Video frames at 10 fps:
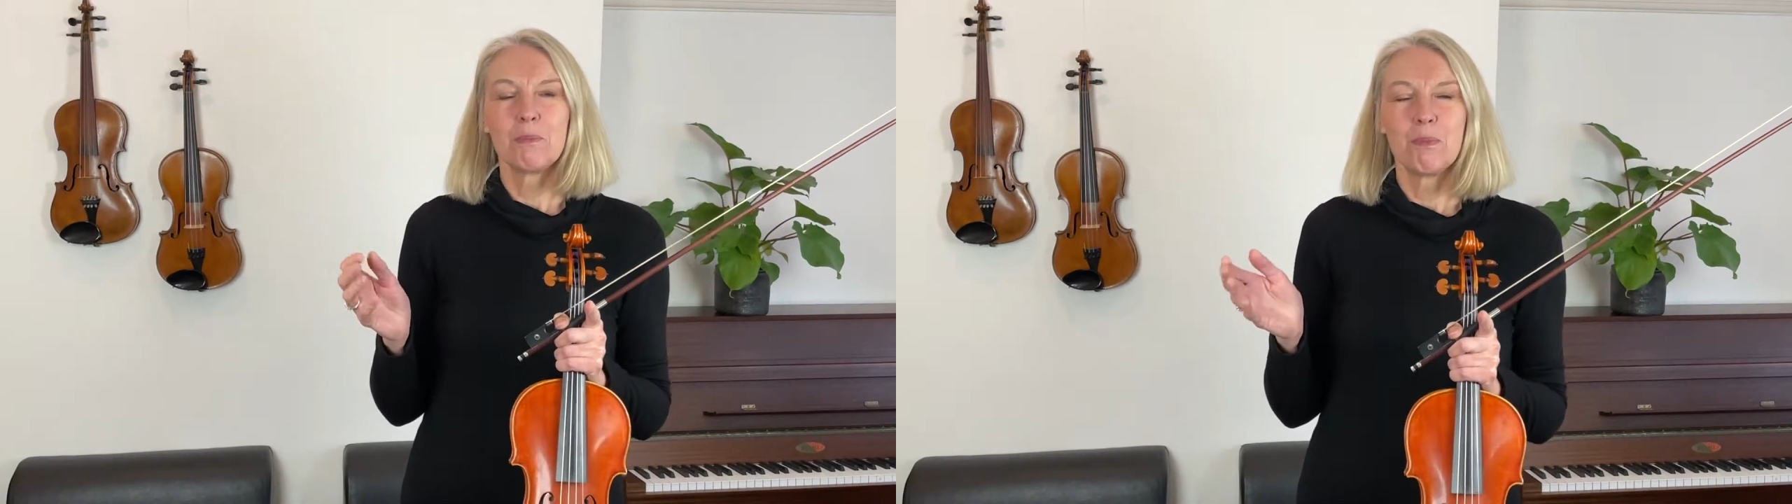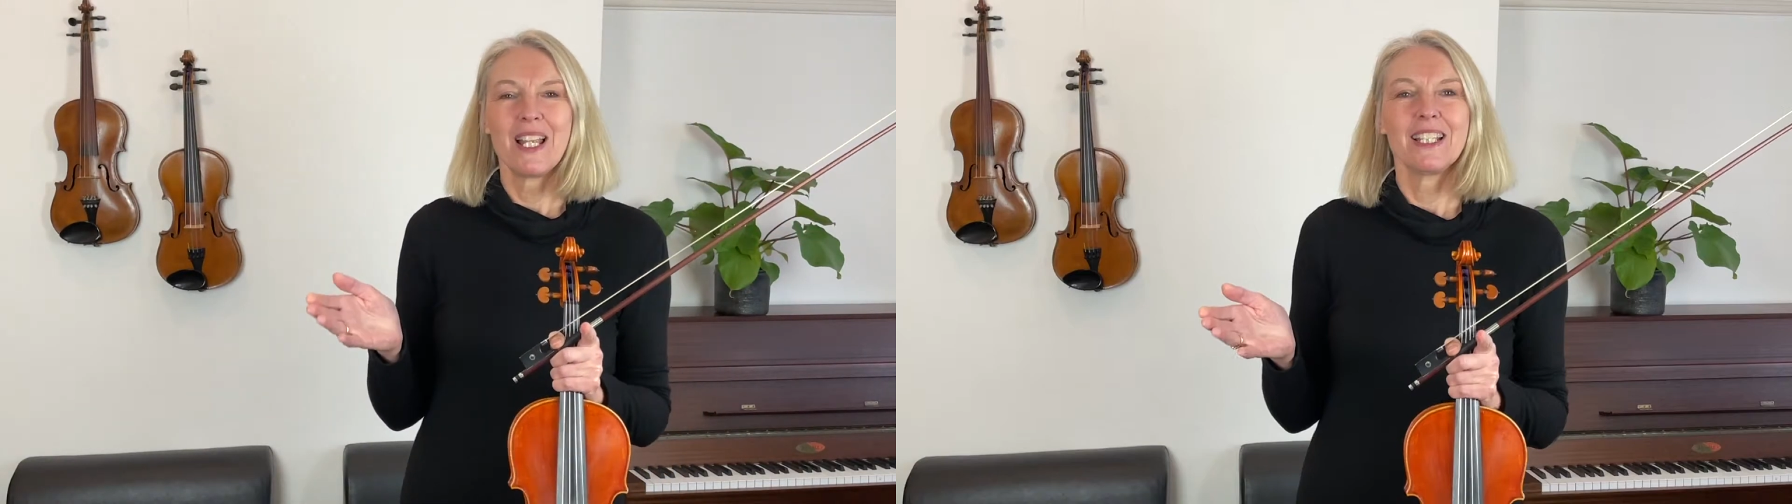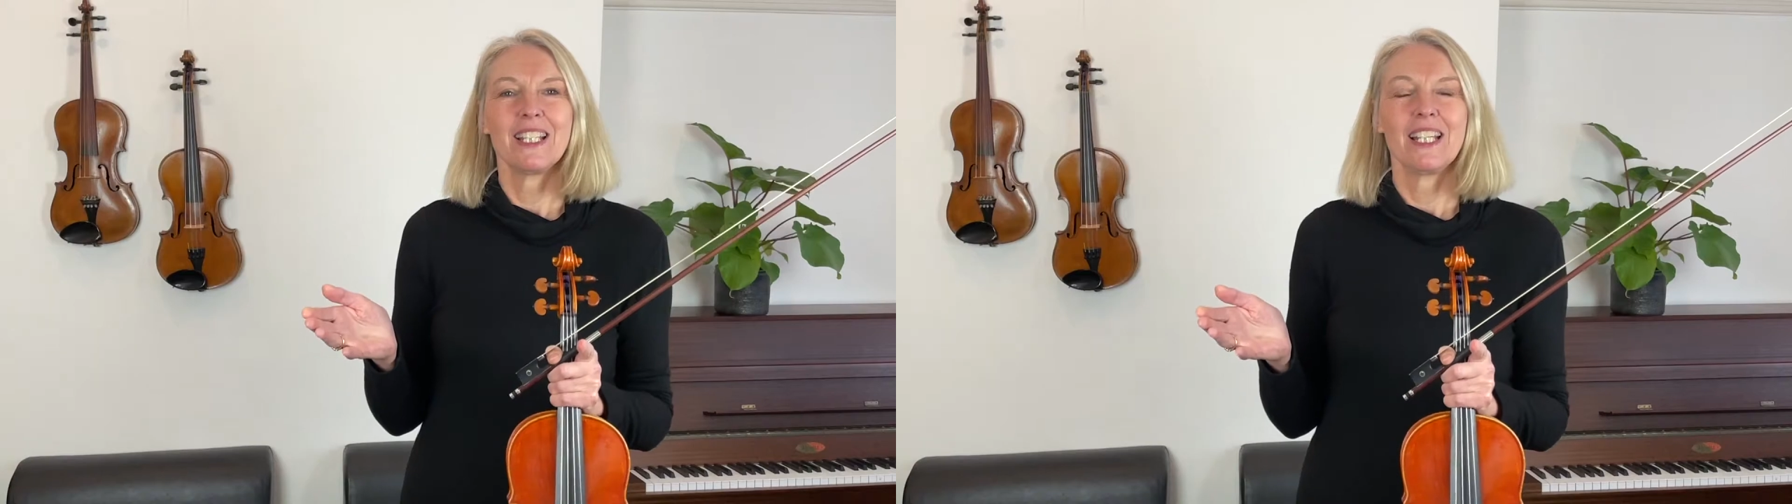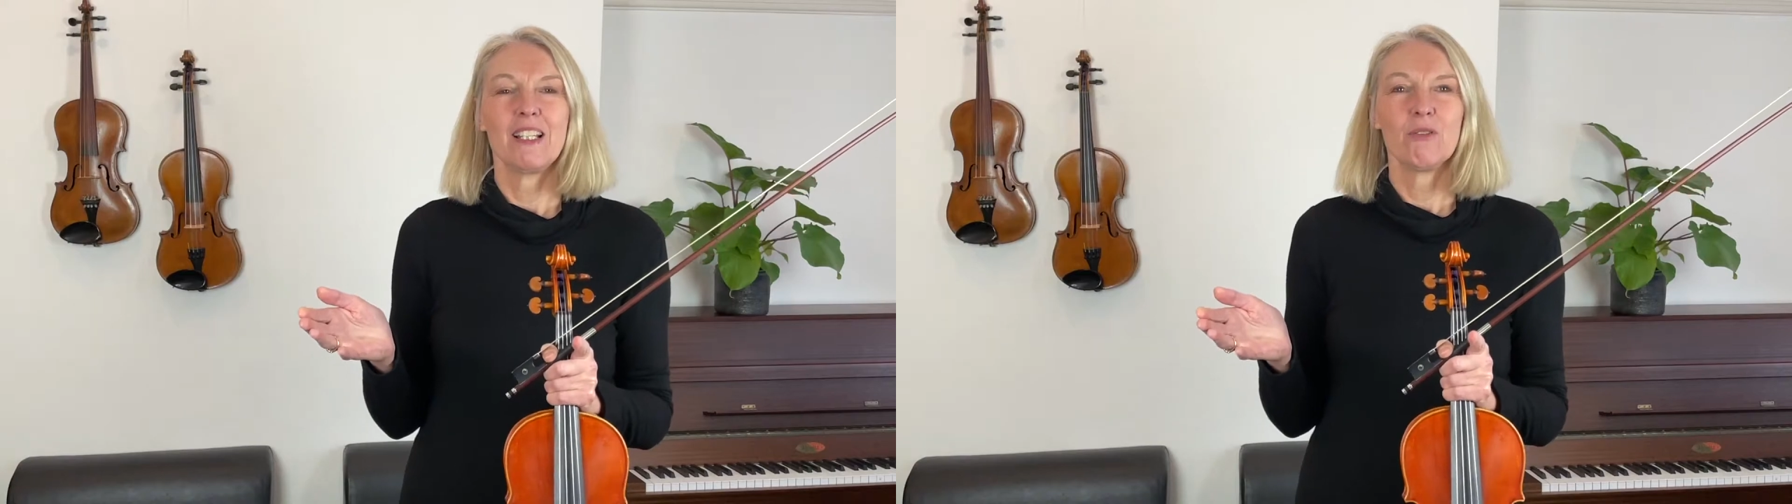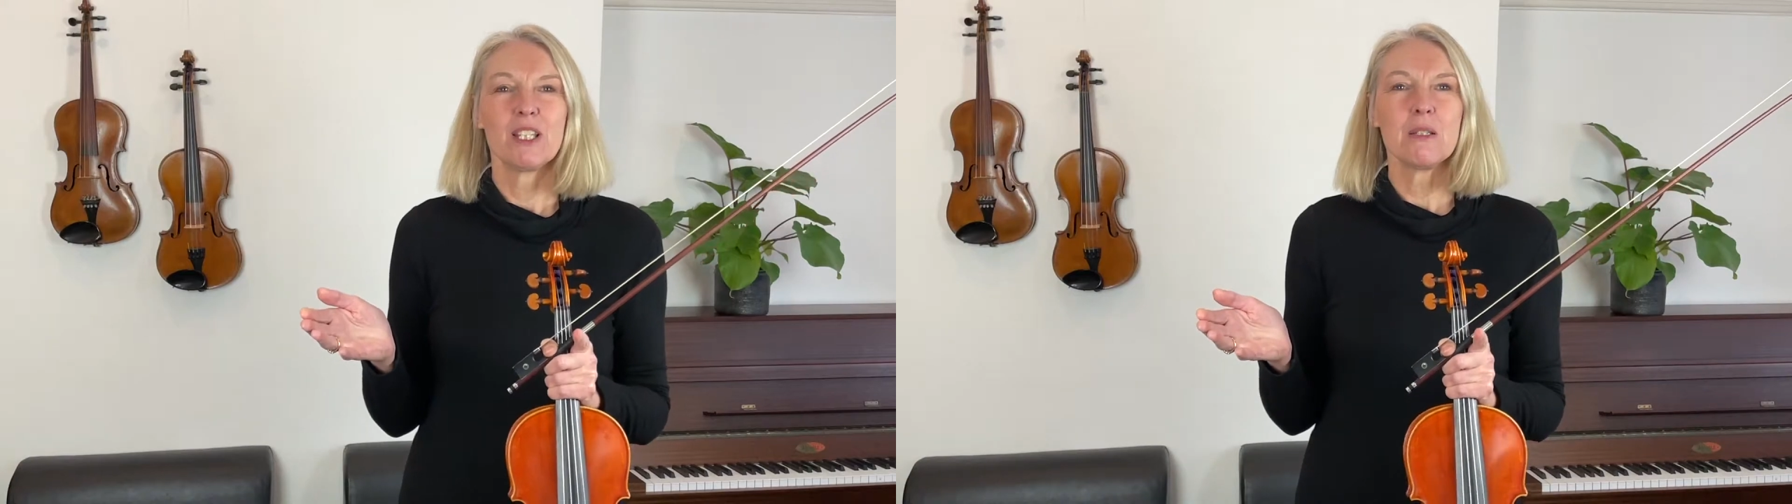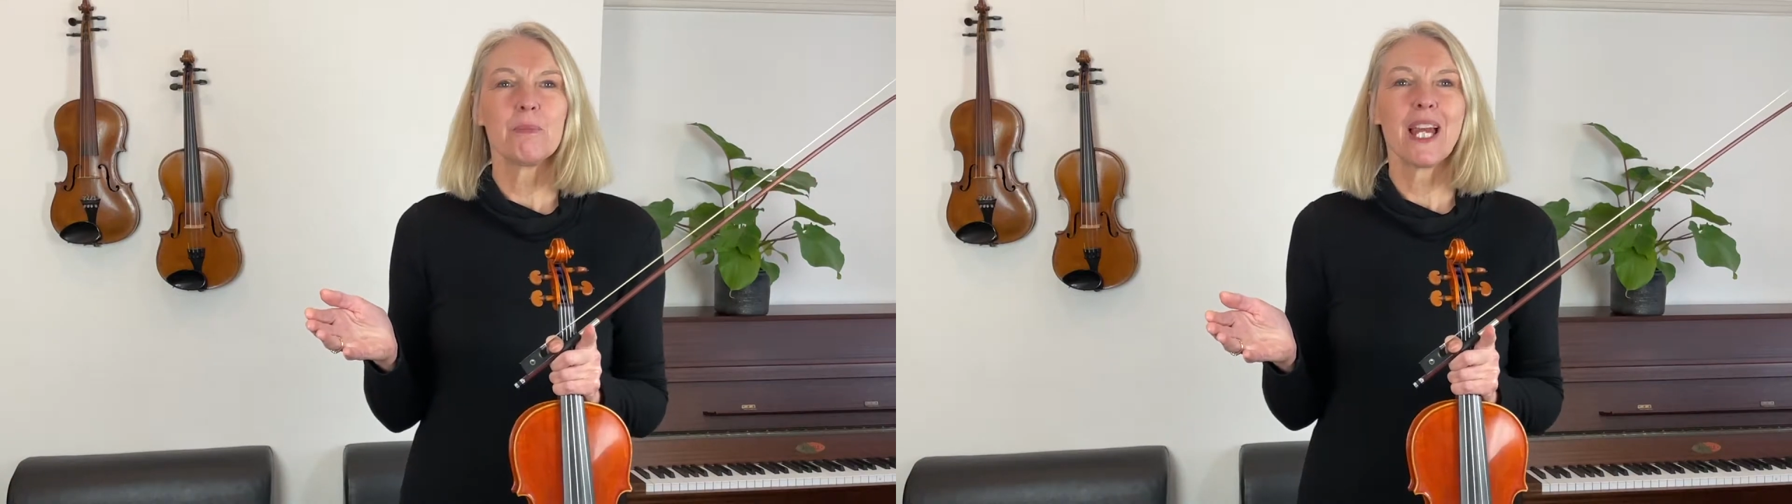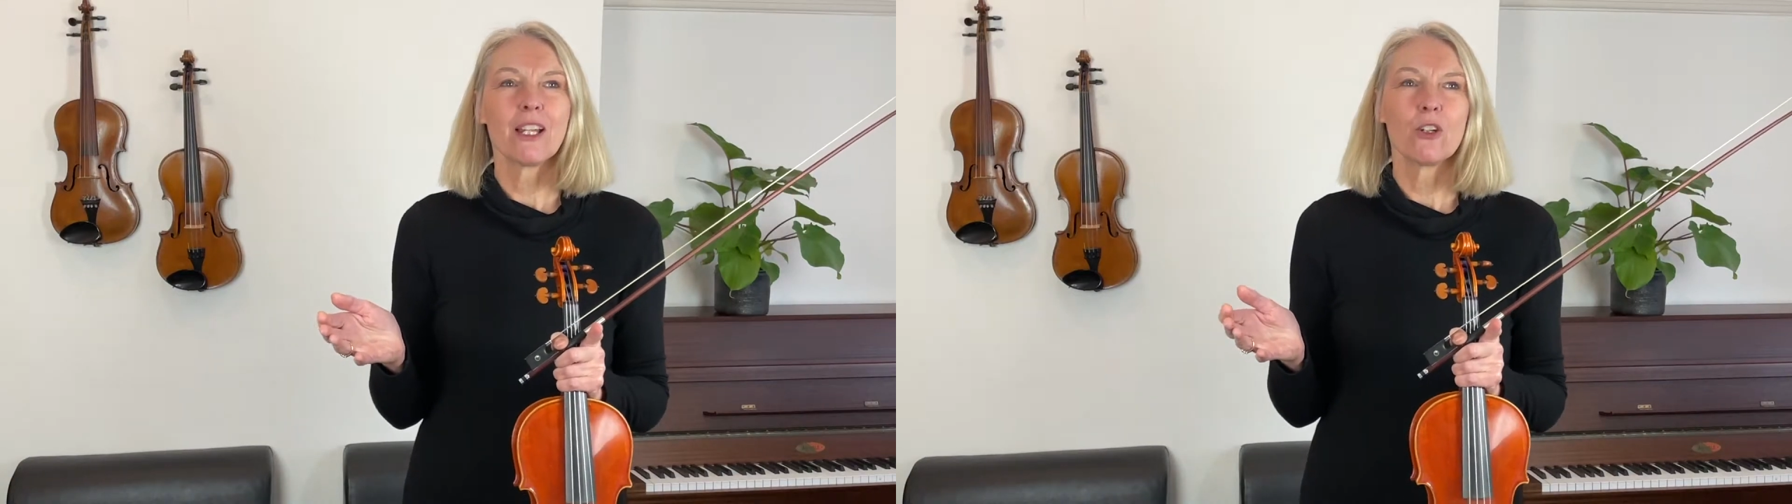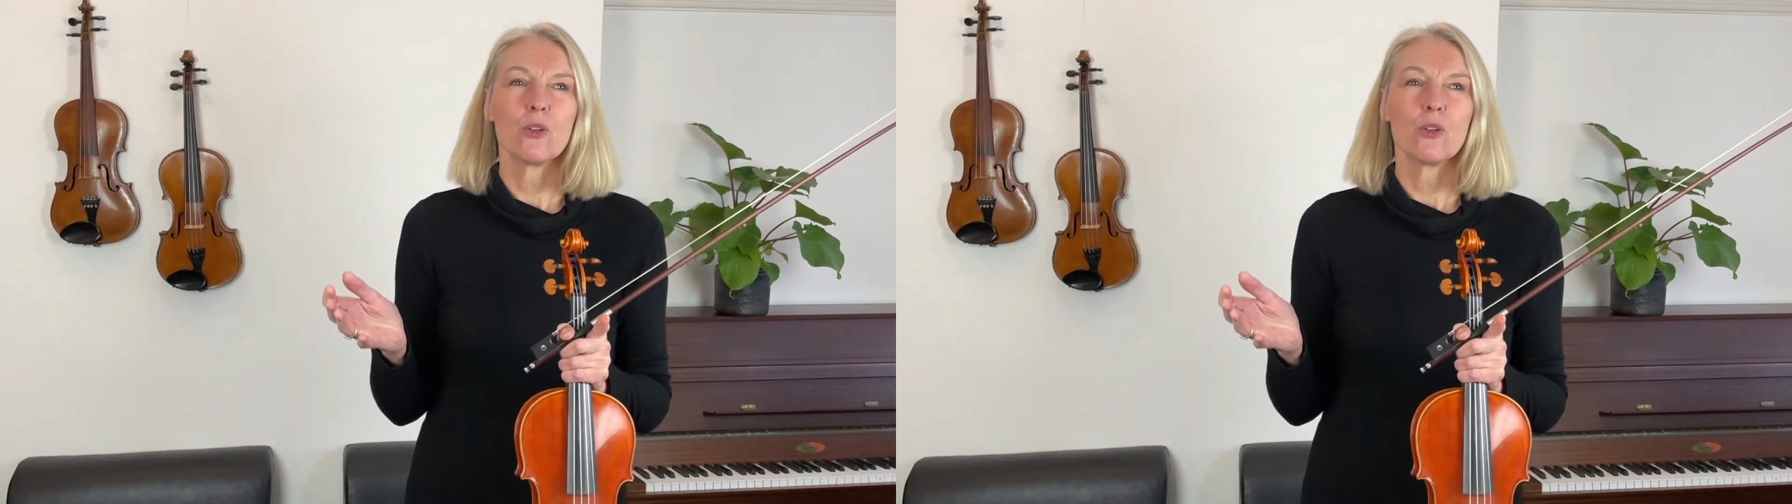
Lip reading: blending in with the piano,